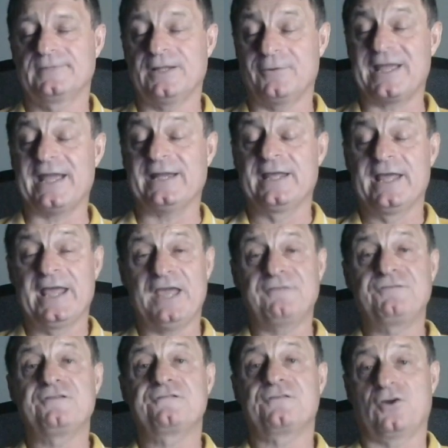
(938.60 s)
Now, again,
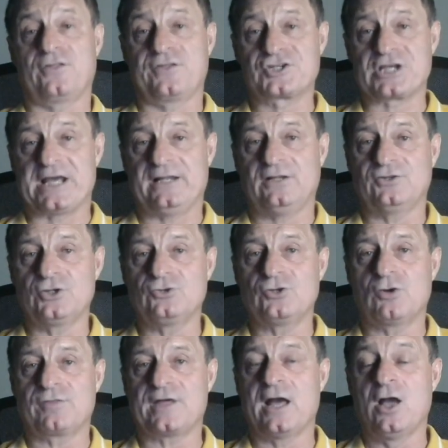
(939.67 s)
if you follow the channel, you
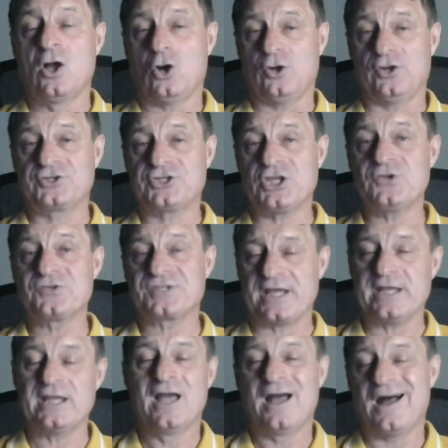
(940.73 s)
know that on a
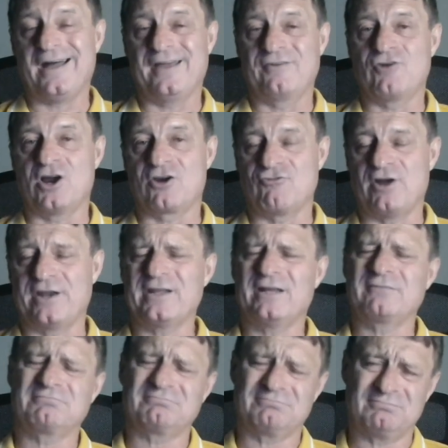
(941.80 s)
Tuesday I ruck run,
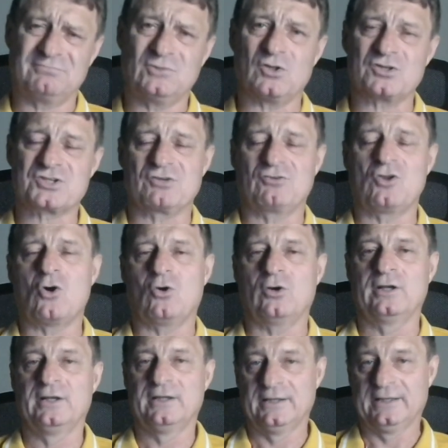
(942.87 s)
and not so
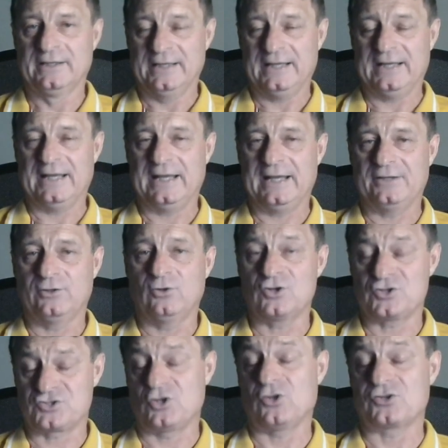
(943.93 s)
long, uh,
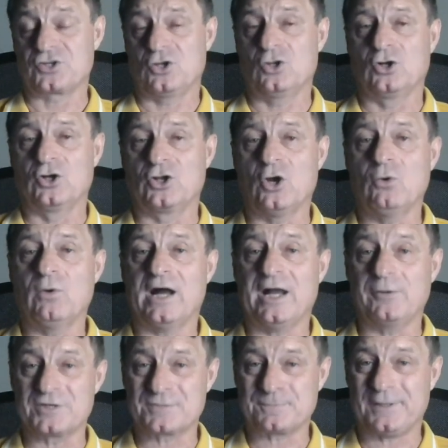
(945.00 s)
not so long ago,
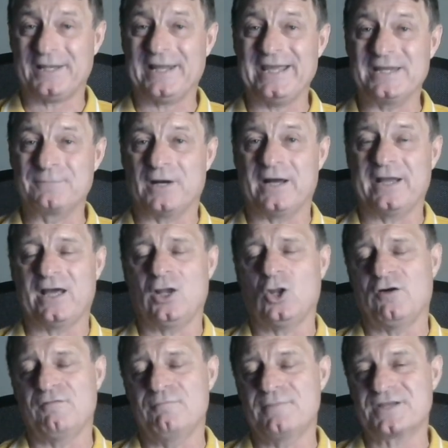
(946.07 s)
I was plagued by a
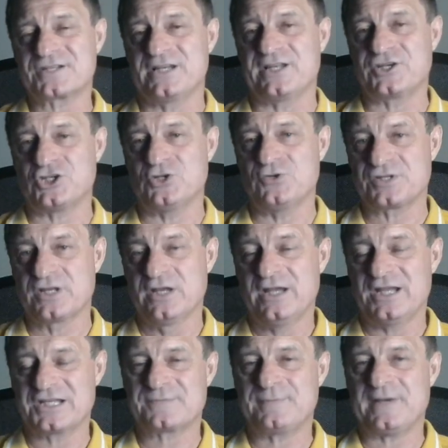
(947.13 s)
lot of muscle issues,
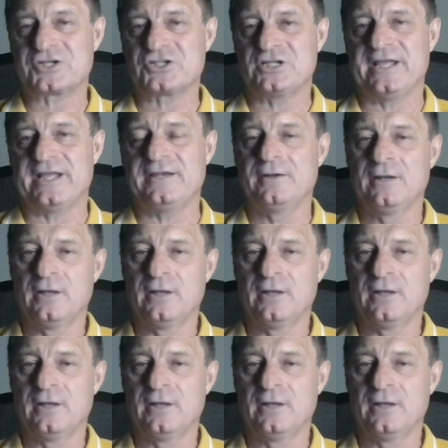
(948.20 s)
especially in